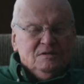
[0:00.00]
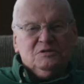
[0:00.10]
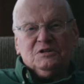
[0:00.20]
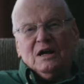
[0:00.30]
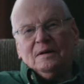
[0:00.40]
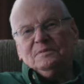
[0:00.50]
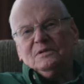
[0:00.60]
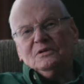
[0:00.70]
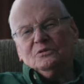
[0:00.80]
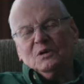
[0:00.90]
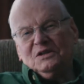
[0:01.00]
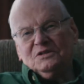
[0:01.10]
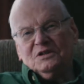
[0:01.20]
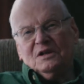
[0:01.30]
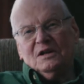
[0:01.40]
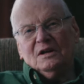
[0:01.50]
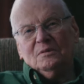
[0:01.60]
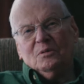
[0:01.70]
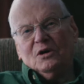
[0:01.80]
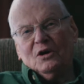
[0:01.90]
I've stopped to rest
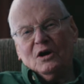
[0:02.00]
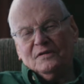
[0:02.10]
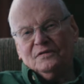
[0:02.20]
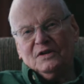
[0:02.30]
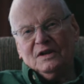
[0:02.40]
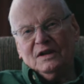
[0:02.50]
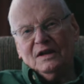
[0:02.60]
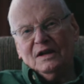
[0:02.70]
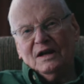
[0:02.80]
more often.